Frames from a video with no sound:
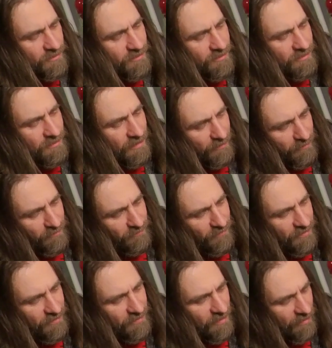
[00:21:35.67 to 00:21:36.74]
out of
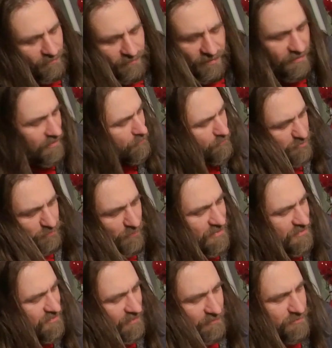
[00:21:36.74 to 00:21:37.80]
it, and that was right
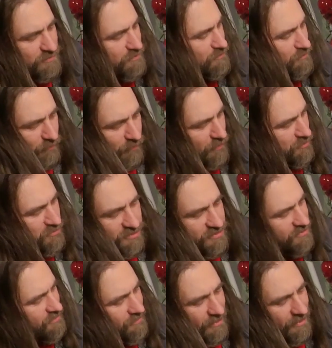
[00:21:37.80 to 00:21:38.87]
down to
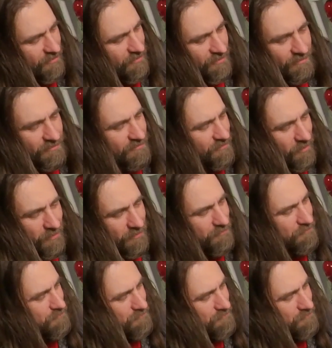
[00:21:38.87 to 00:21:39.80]
emergency landing. Like,